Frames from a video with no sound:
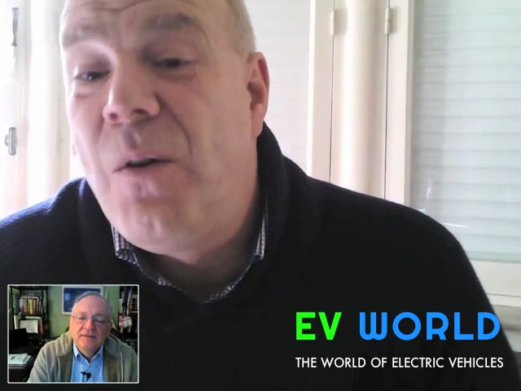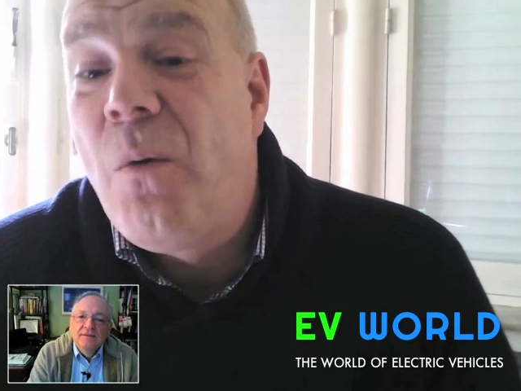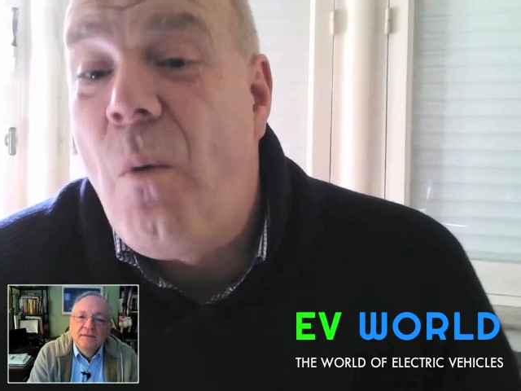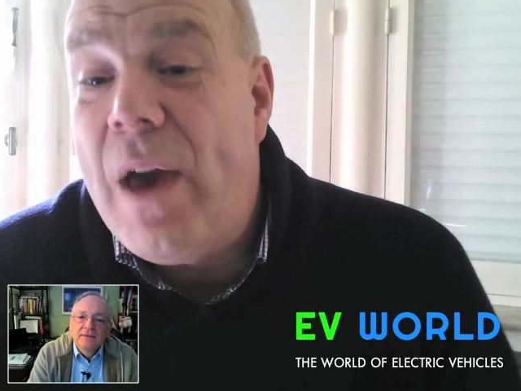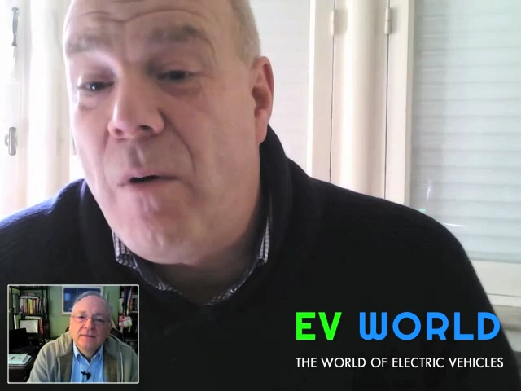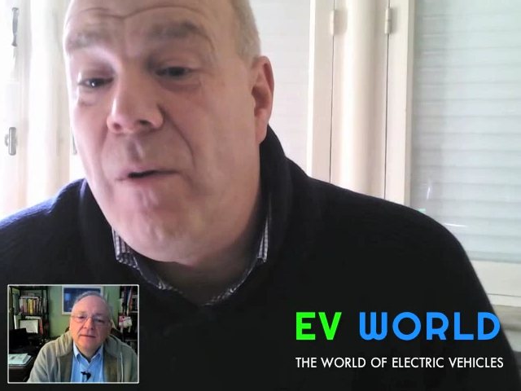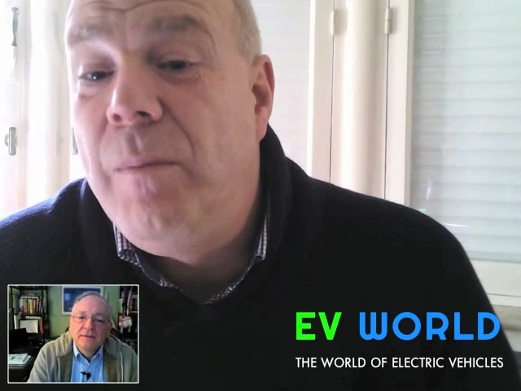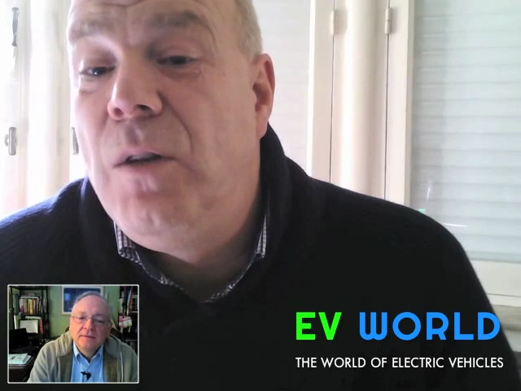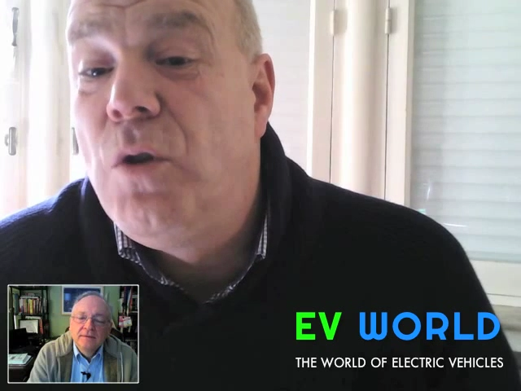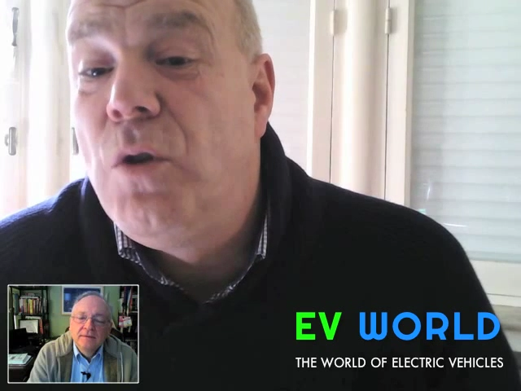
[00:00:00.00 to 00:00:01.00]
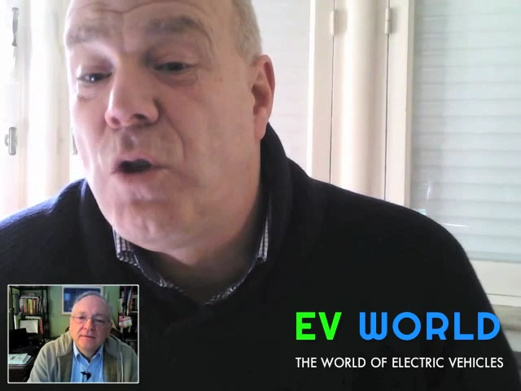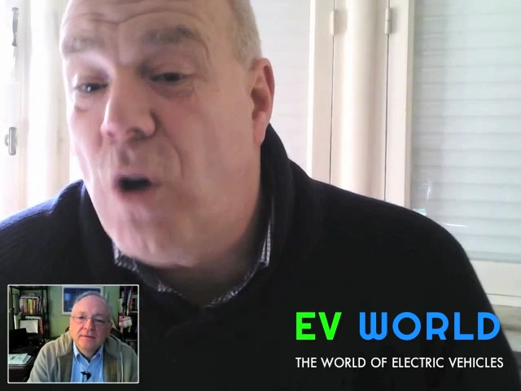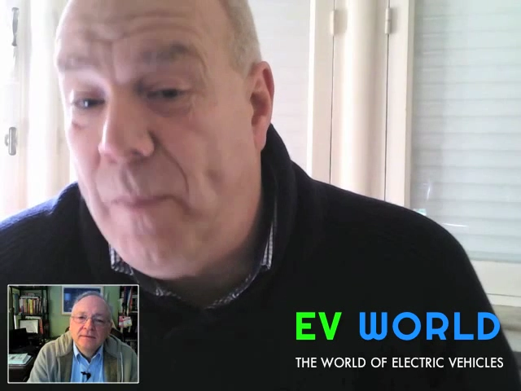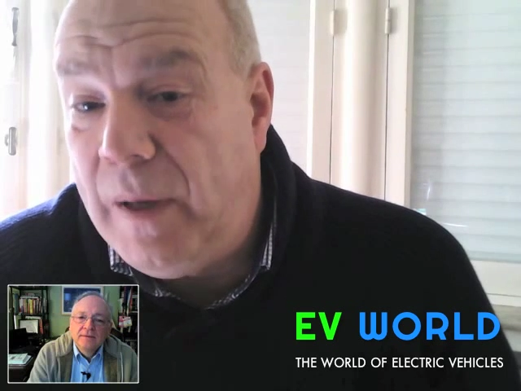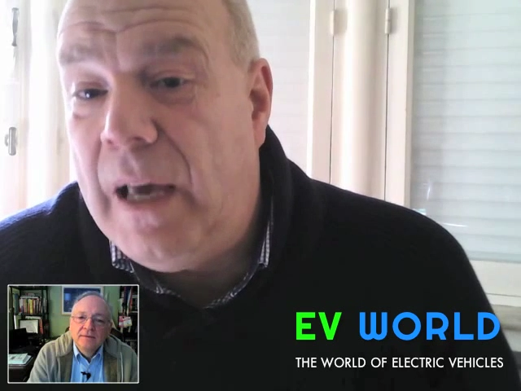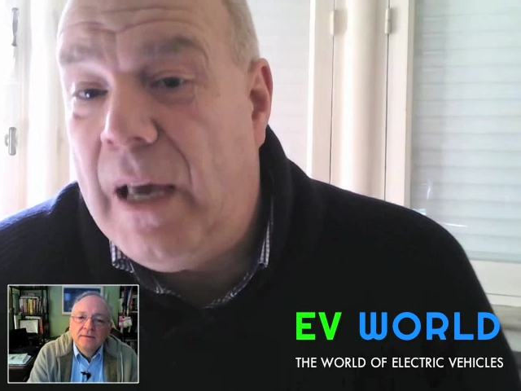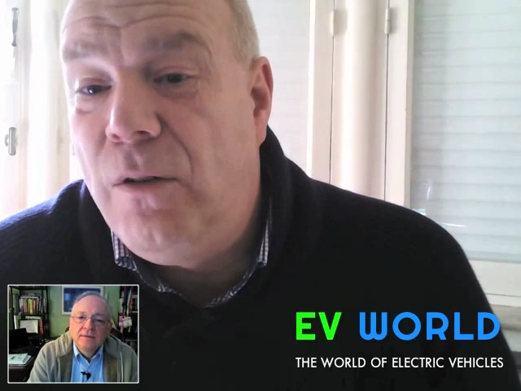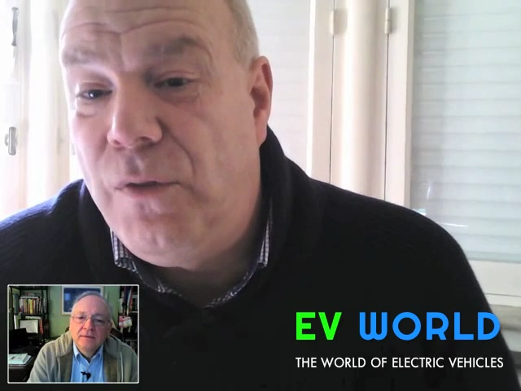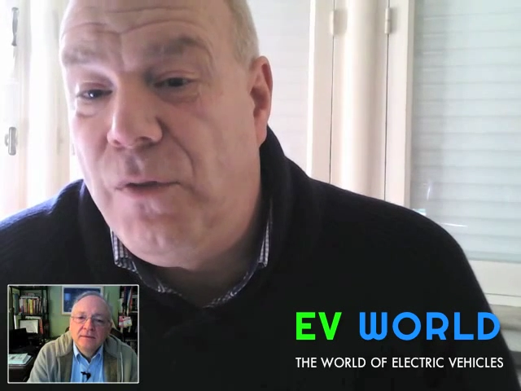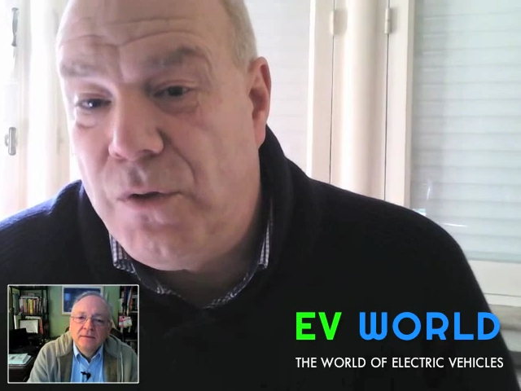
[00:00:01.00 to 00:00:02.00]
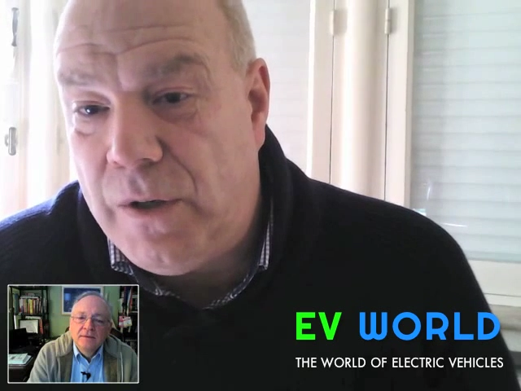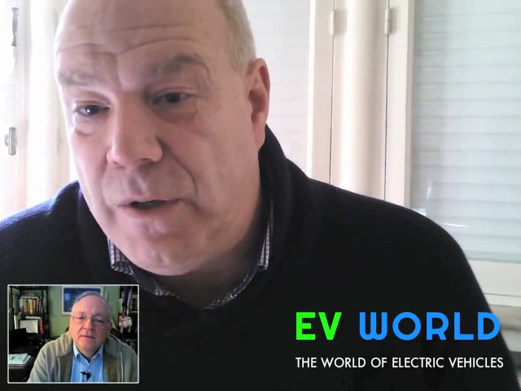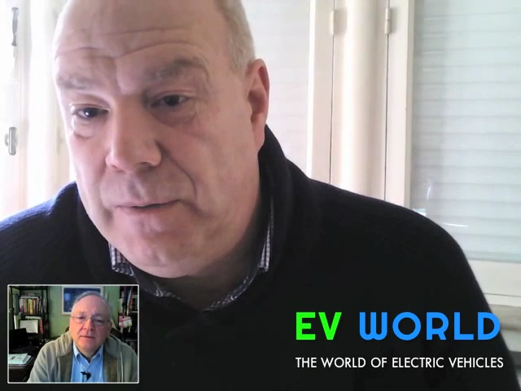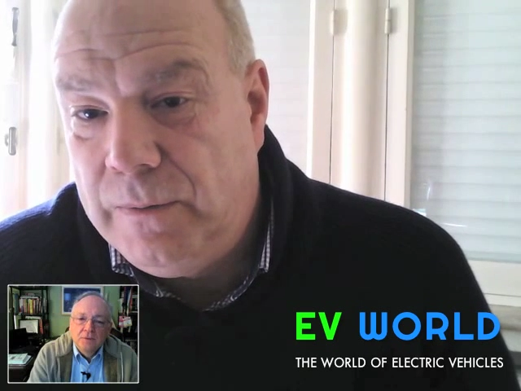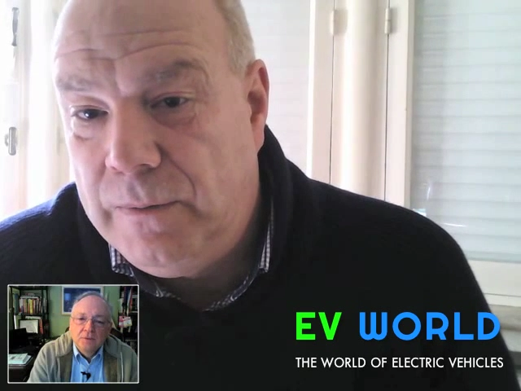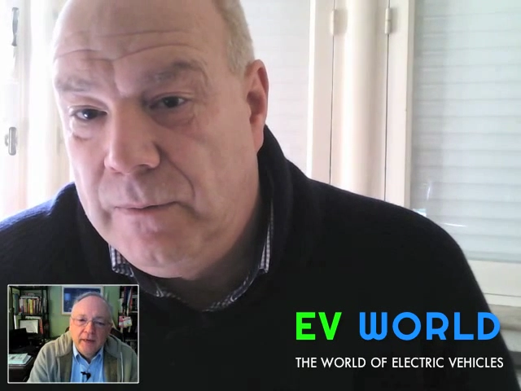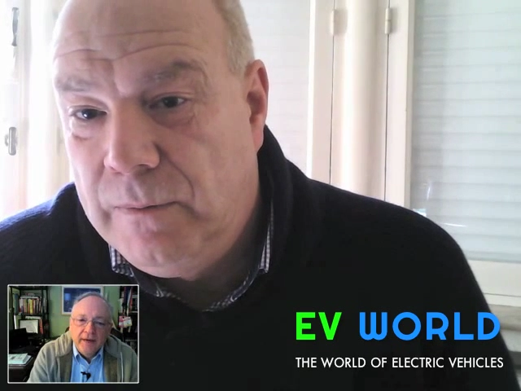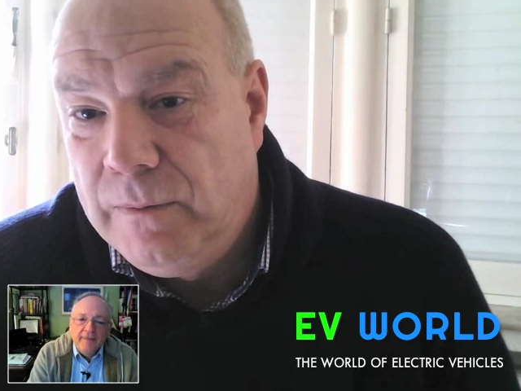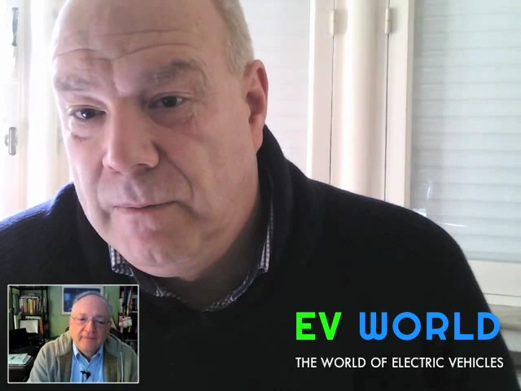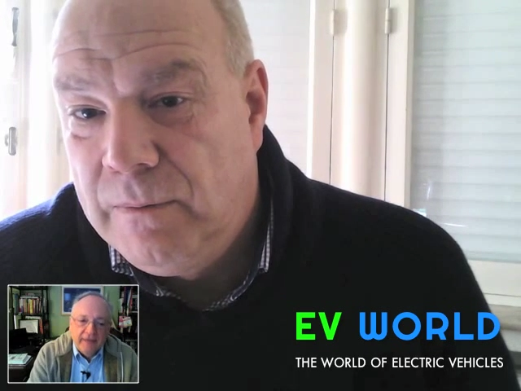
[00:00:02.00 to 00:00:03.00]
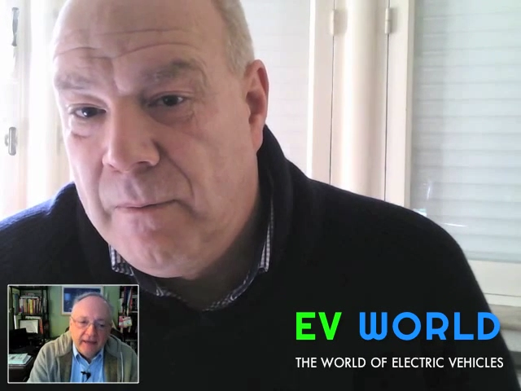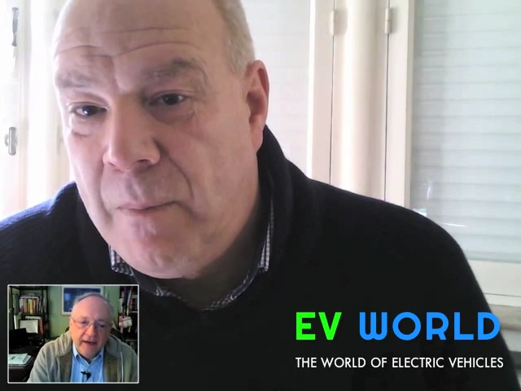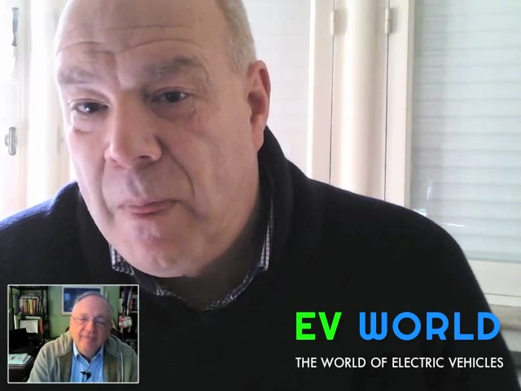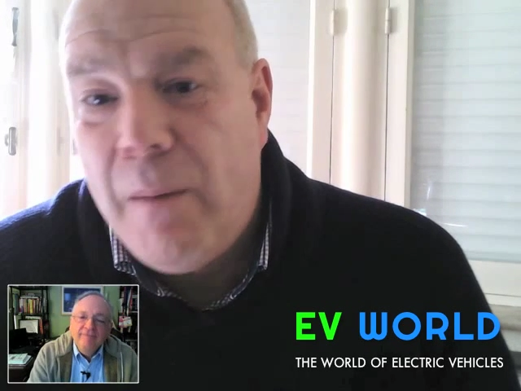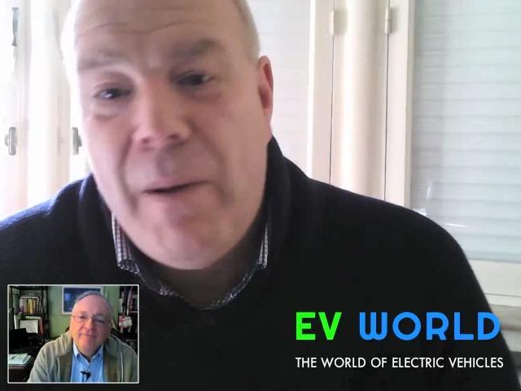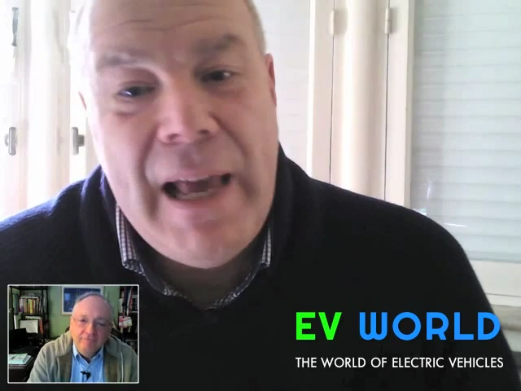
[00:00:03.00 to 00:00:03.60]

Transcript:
Speaker 1: the way we will be do shopping in the future. Right. Okay.